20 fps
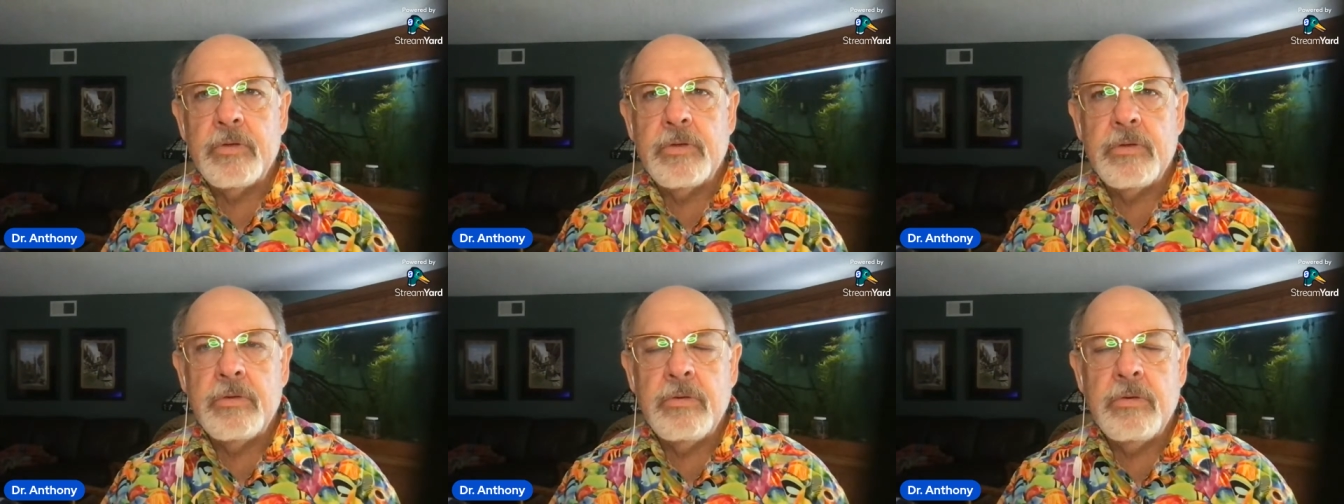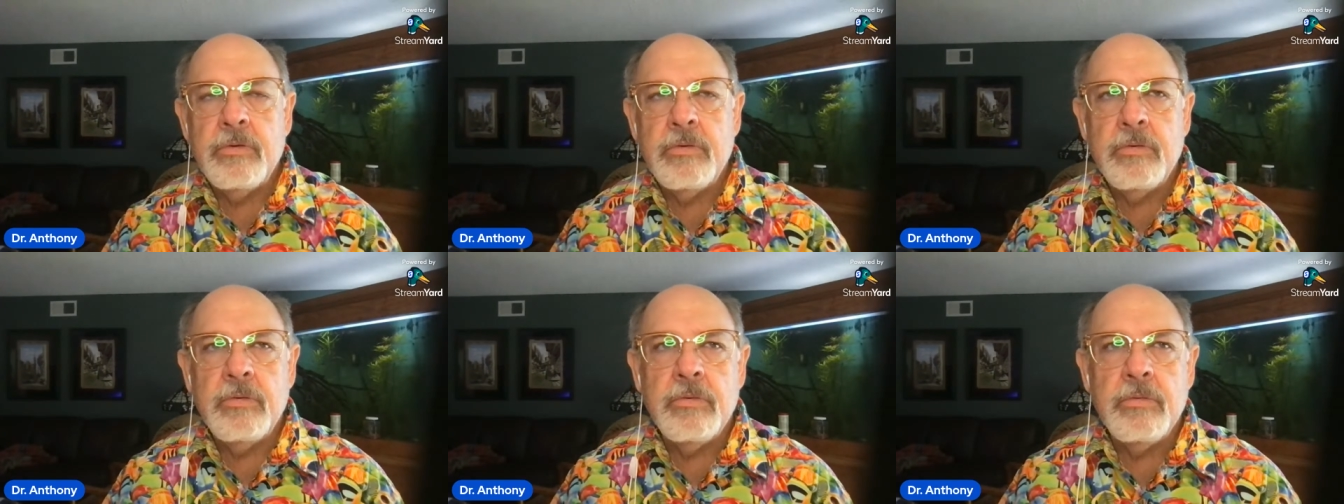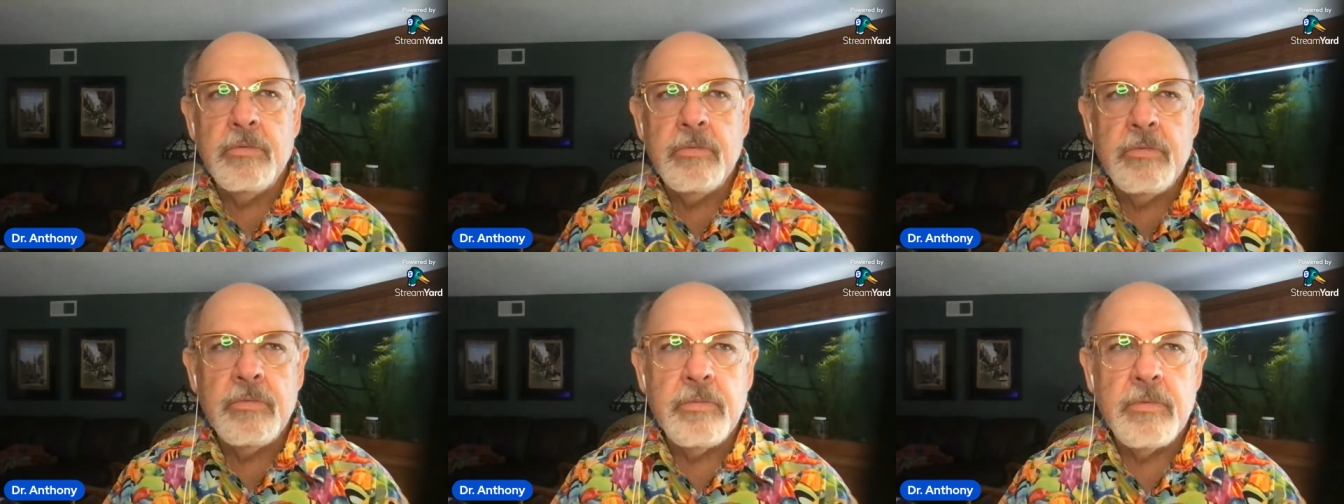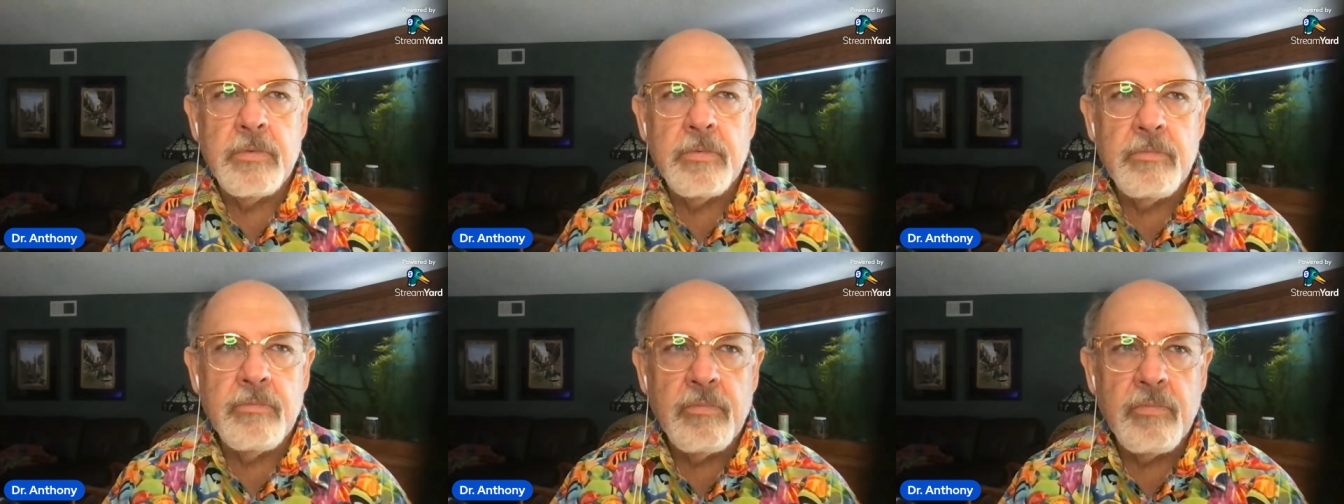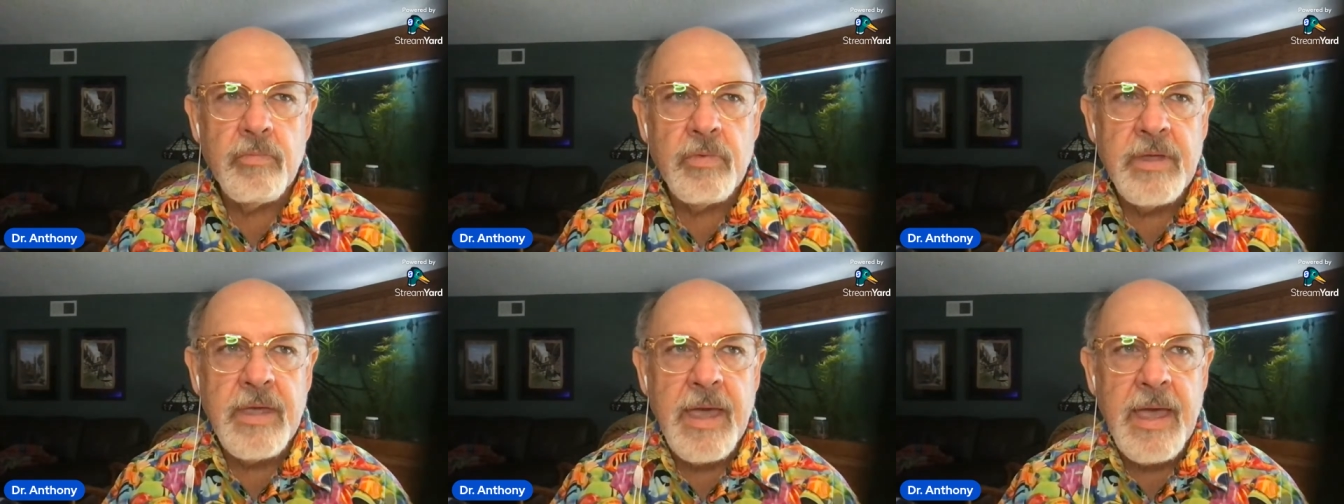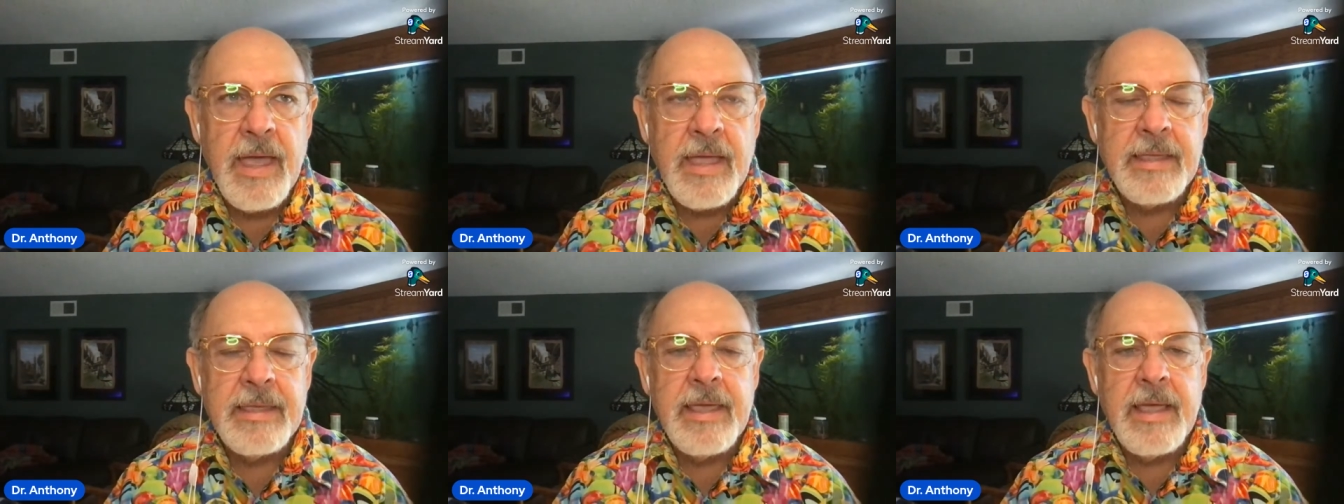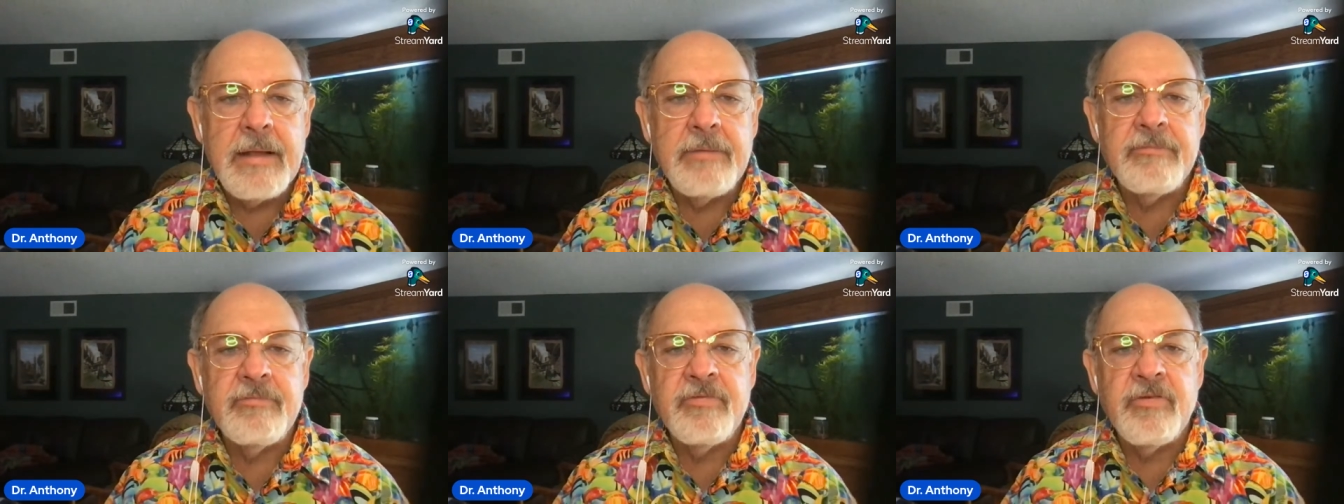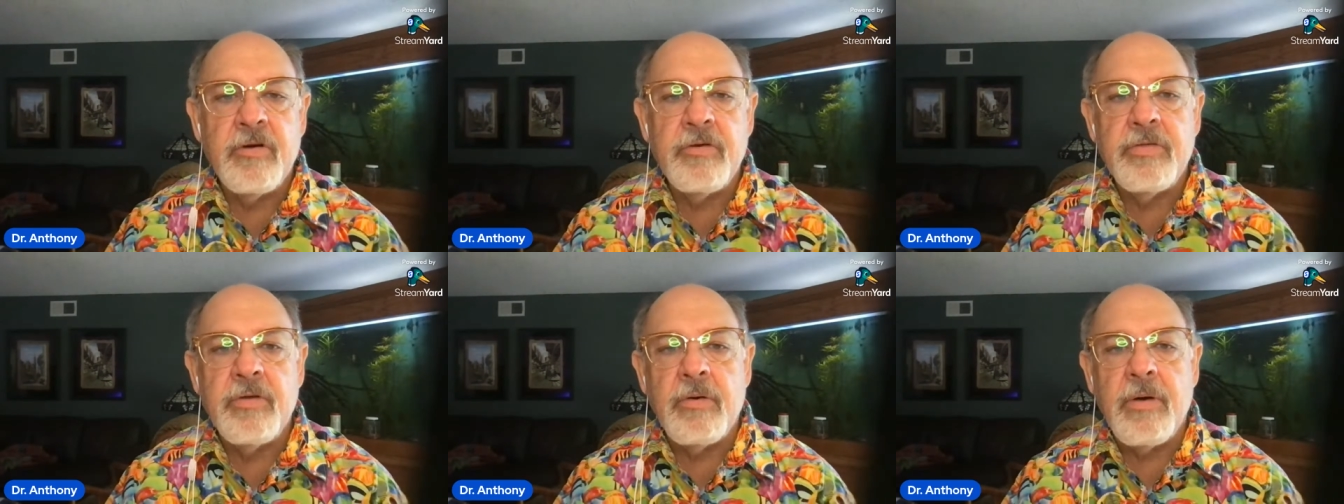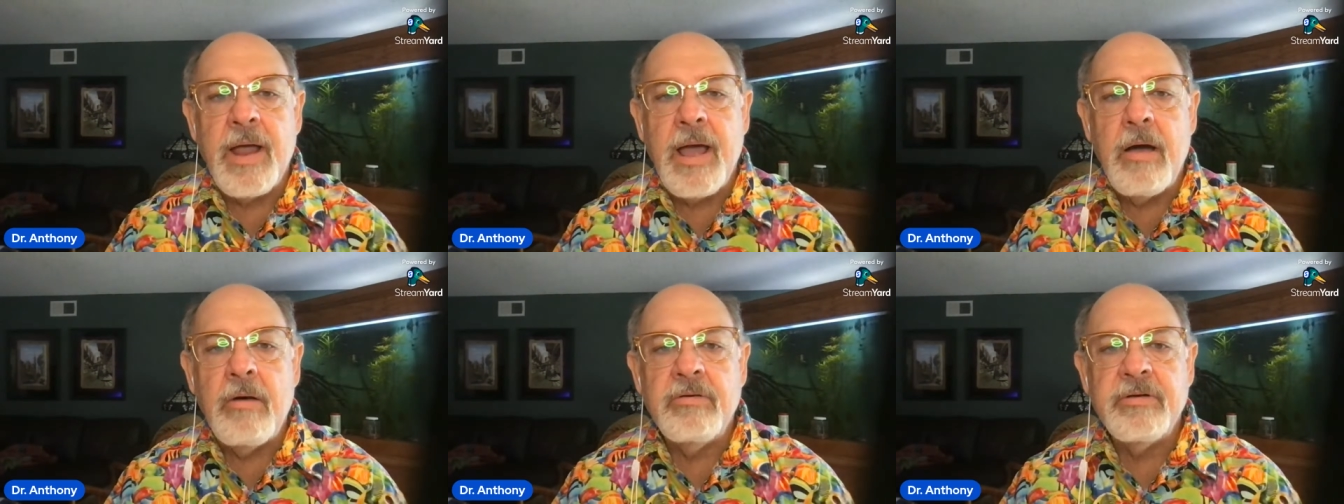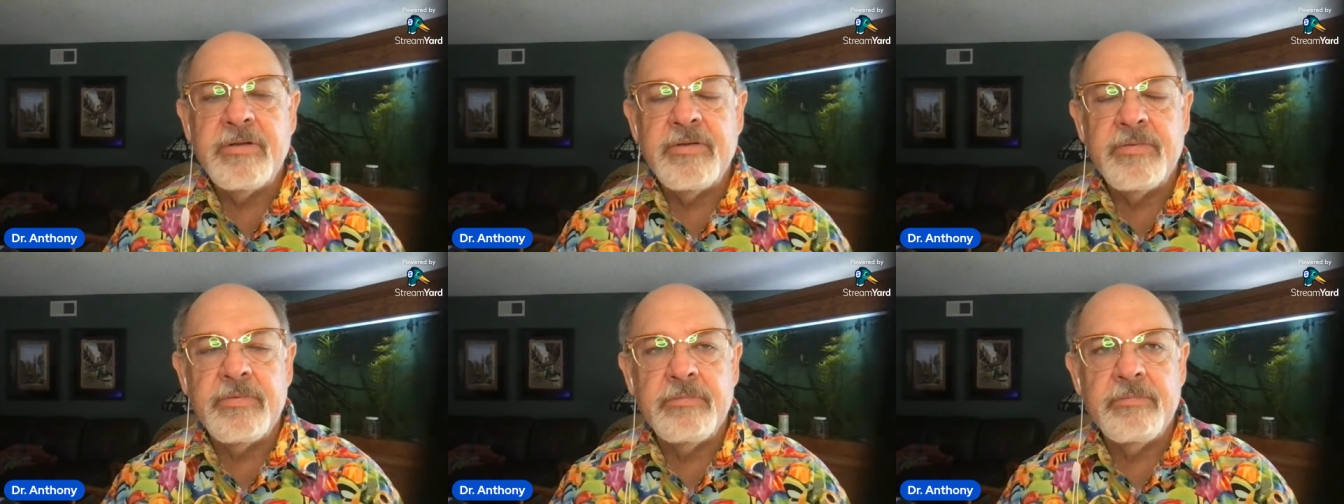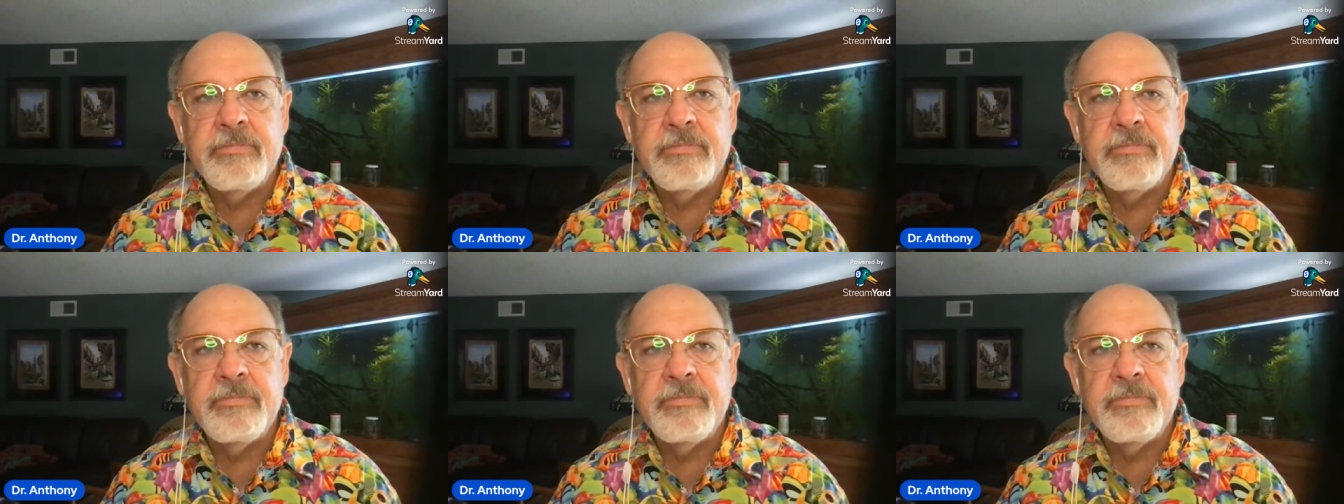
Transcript: You can get further out,